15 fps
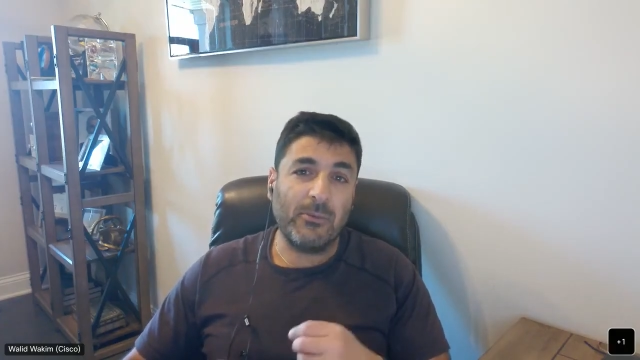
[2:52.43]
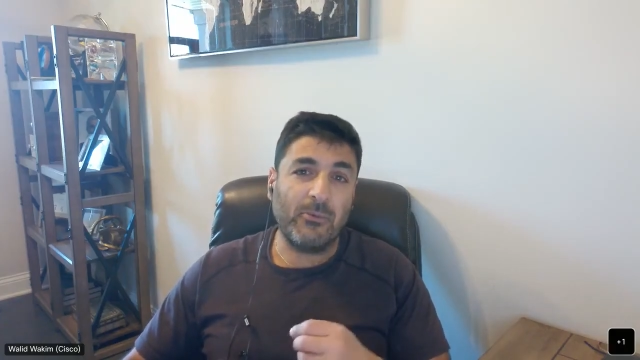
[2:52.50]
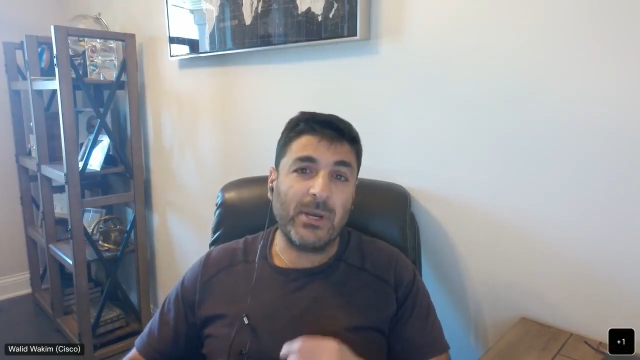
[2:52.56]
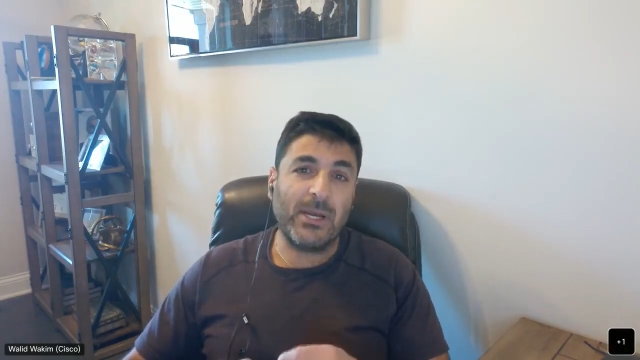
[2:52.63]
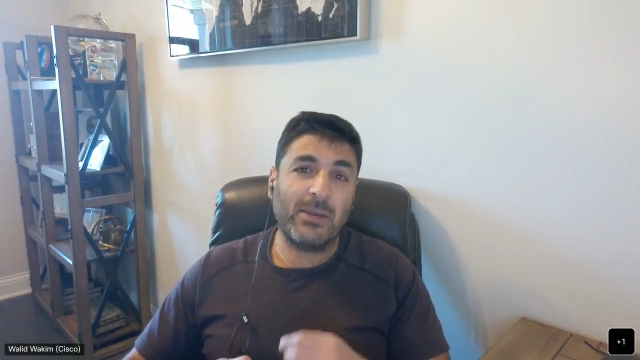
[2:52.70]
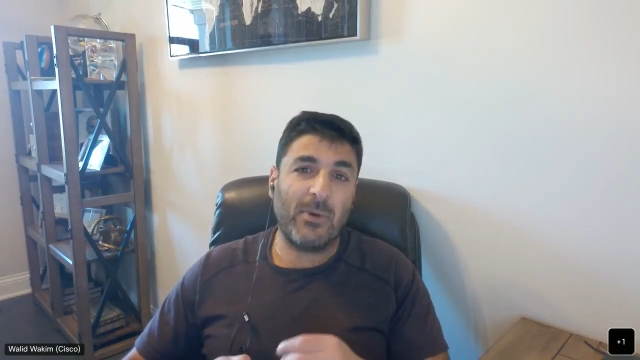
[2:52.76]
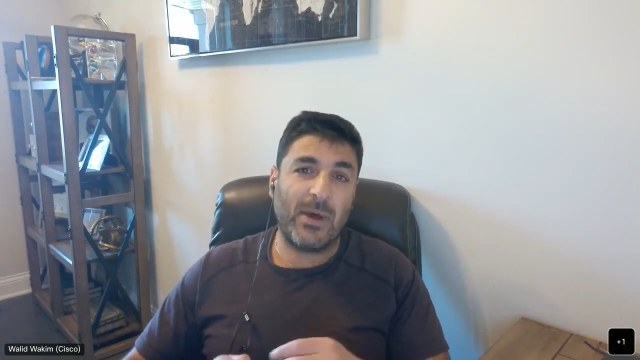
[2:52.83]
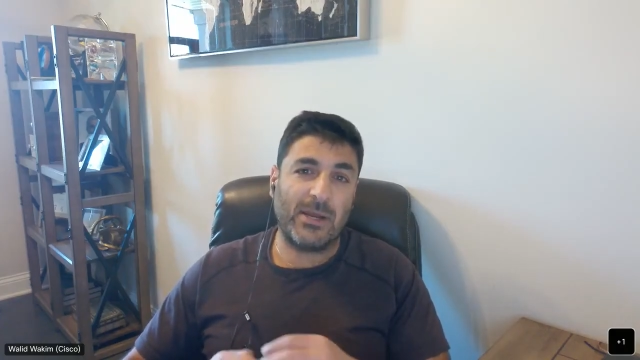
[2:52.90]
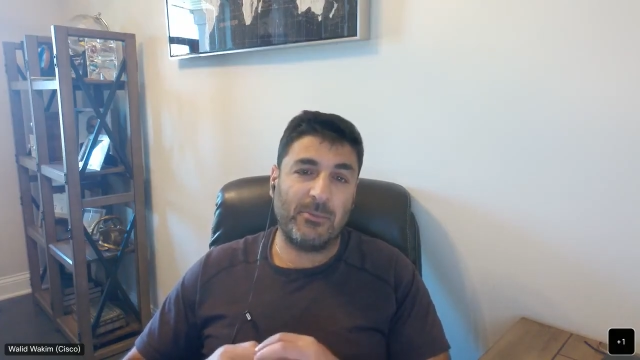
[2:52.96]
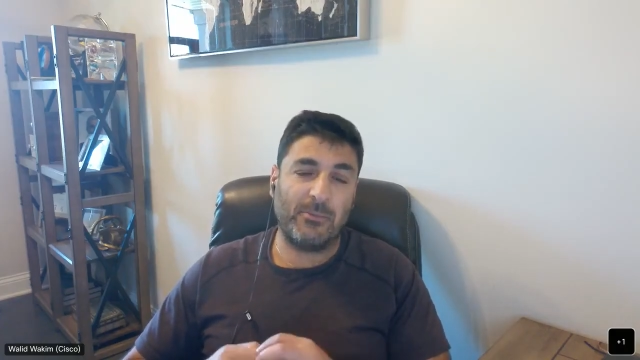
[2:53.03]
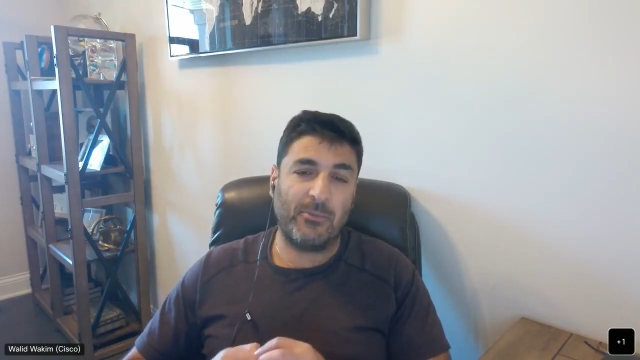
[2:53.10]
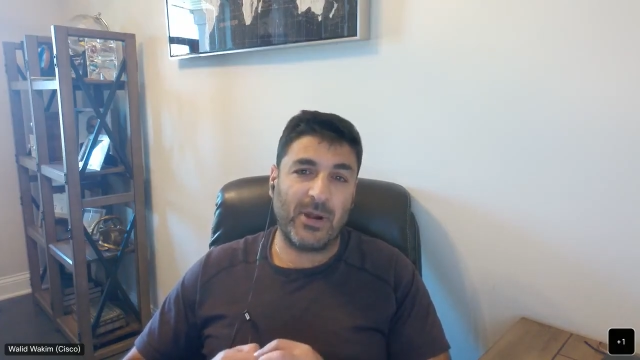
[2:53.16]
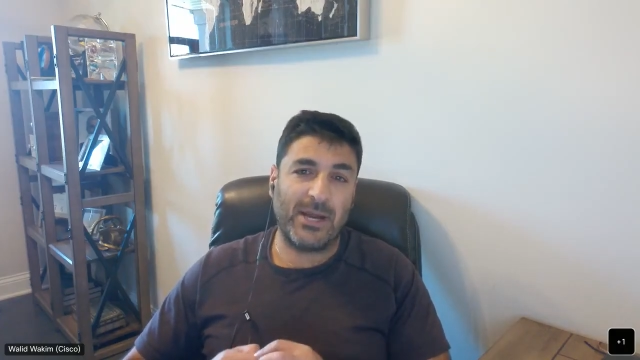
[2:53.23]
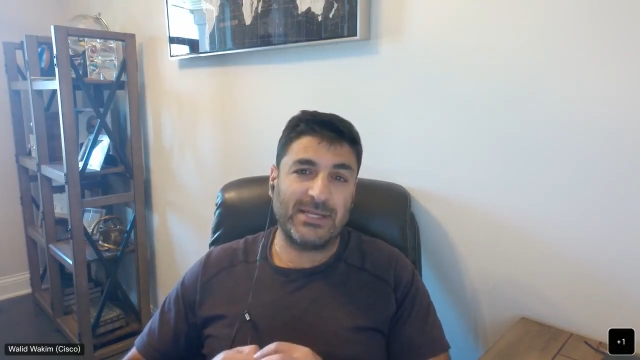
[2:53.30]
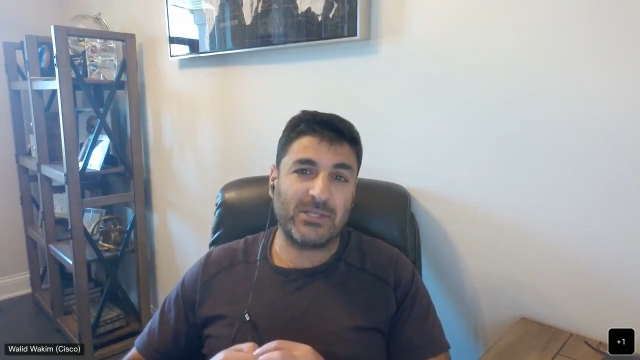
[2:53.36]
really want to
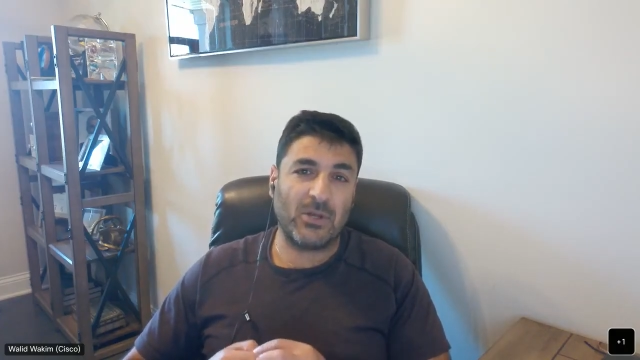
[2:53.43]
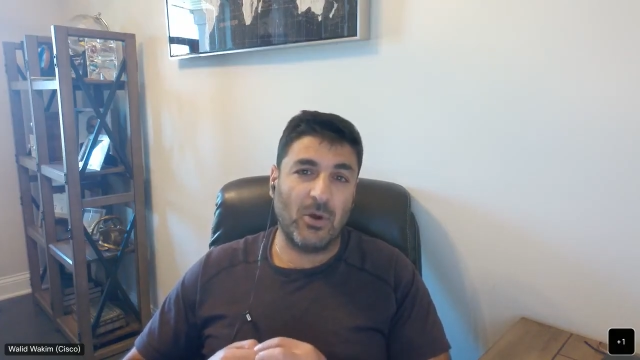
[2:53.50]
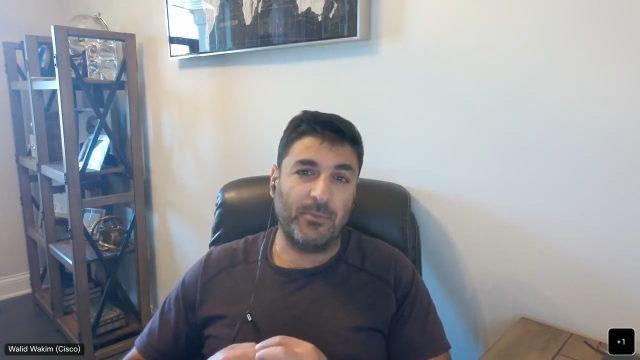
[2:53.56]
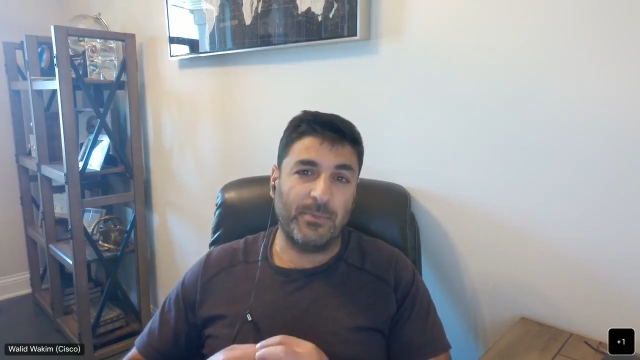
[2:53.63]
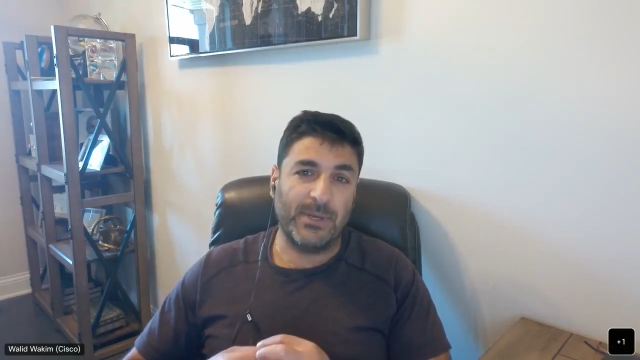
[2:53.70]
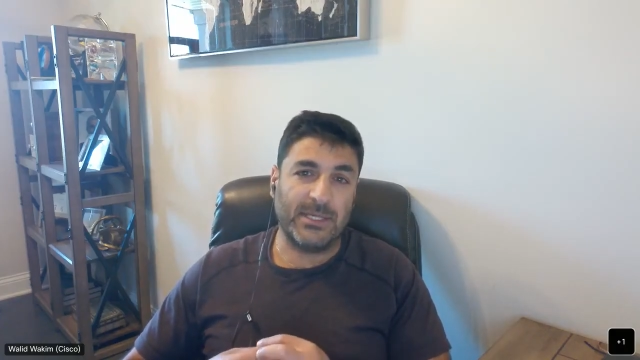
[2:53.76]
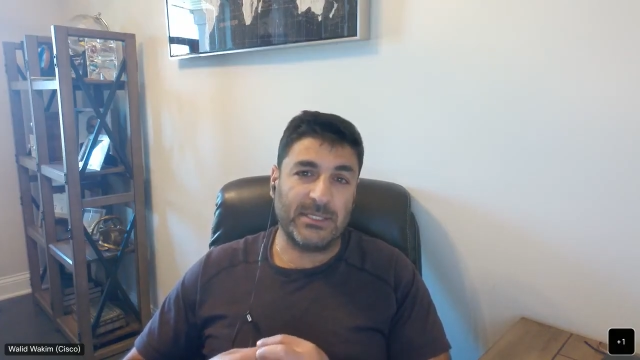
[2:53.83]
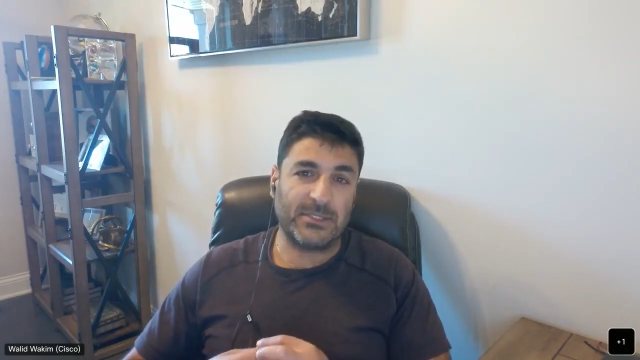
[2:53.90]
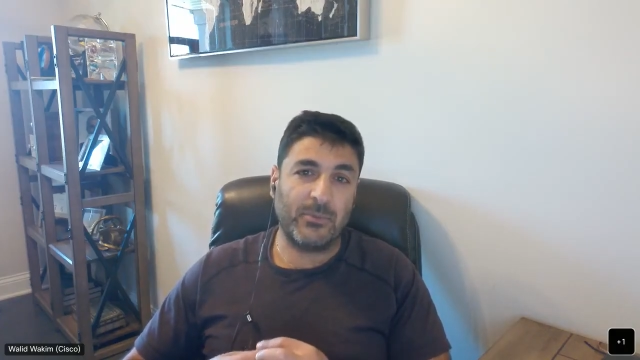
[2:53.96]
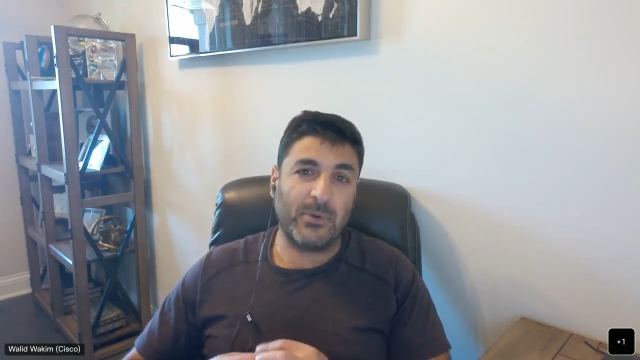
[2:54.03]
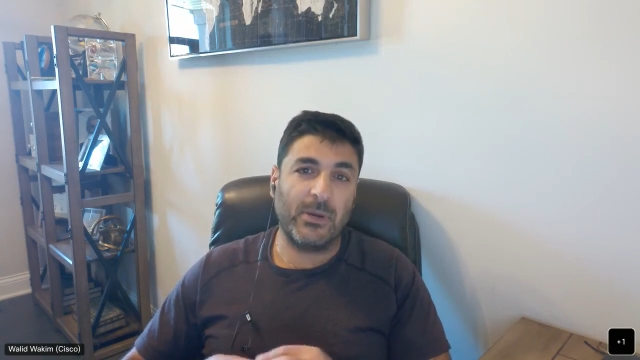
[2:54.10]
embrace openness.